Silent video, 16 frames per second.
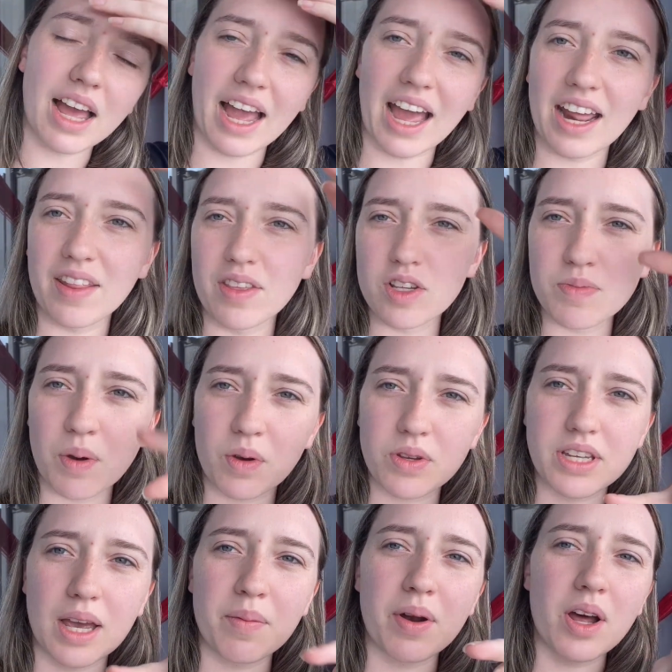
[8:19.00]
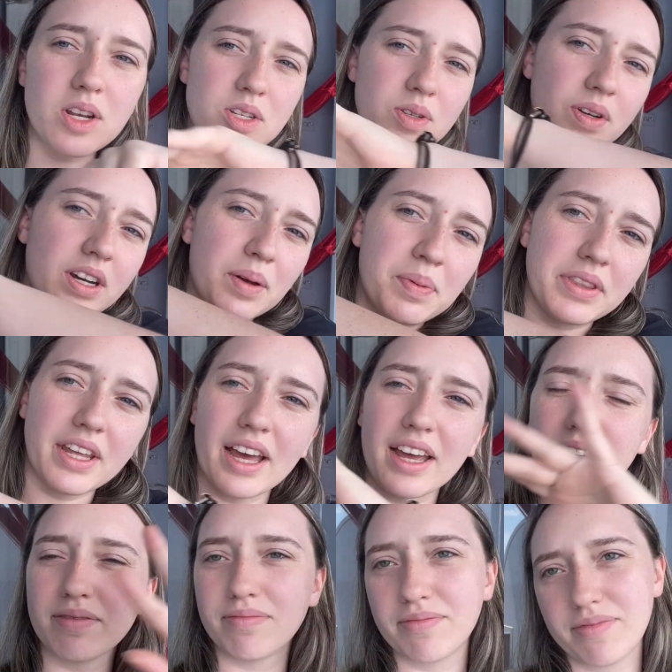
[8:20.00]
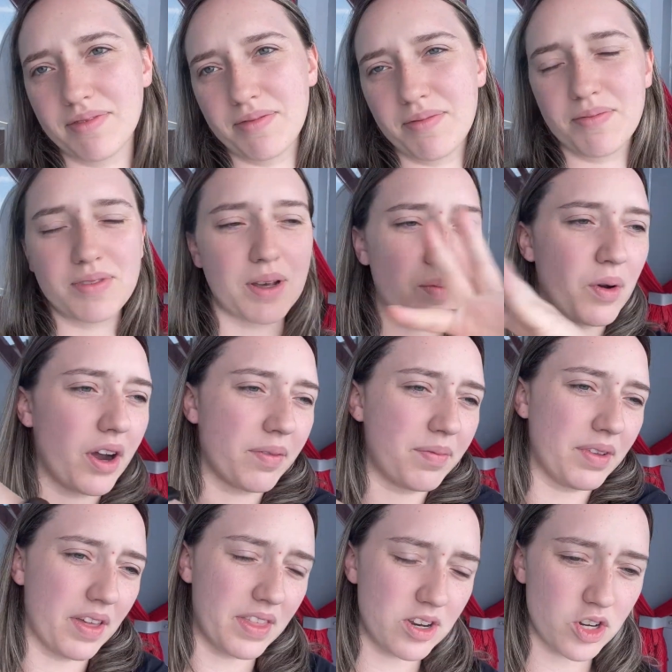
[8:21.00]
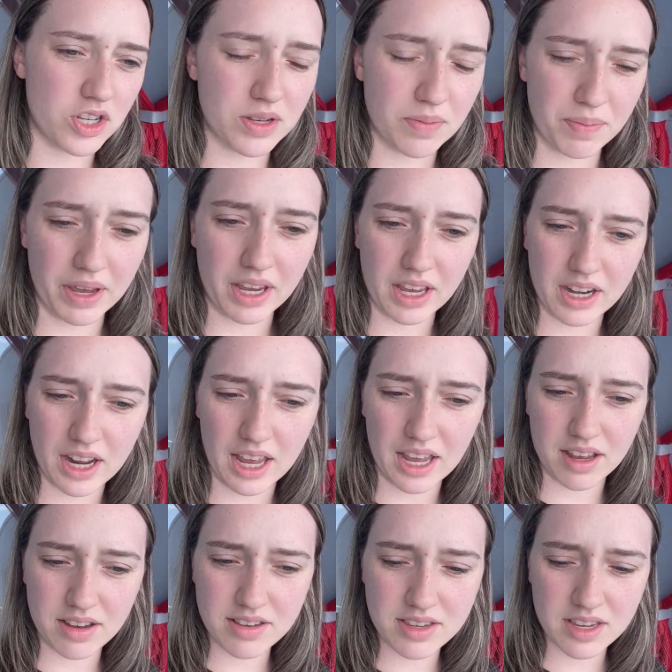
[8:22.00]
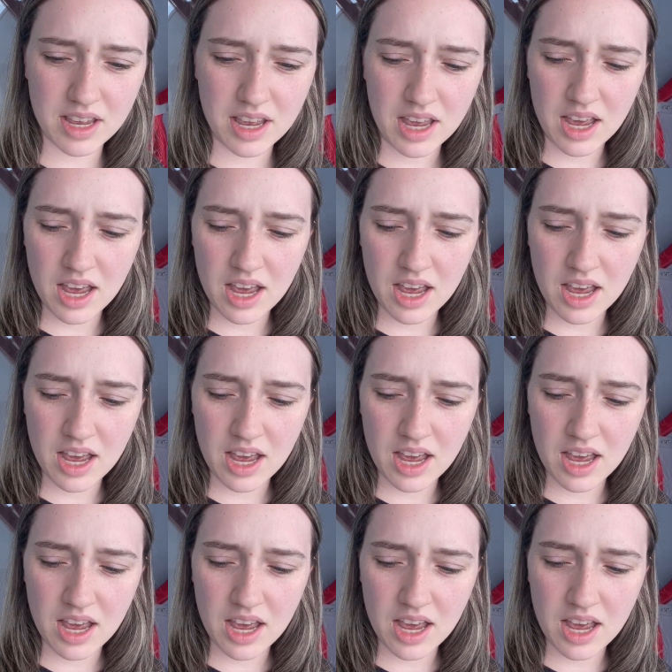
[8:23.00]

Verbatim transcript: I added the smoked salmon onto it, I'll put that somewhere, and then just some bacon, eggs,